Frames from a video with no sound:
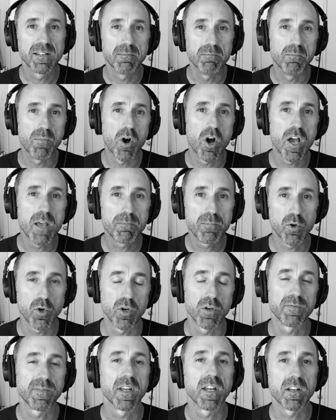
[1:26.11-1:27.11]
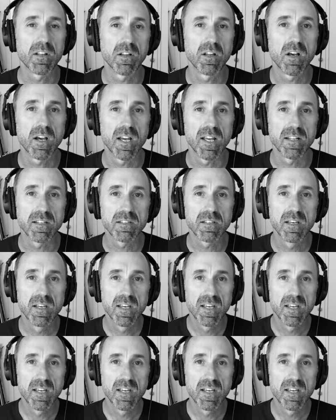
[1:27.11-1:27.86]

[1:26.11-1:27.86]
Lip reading: my perfect clients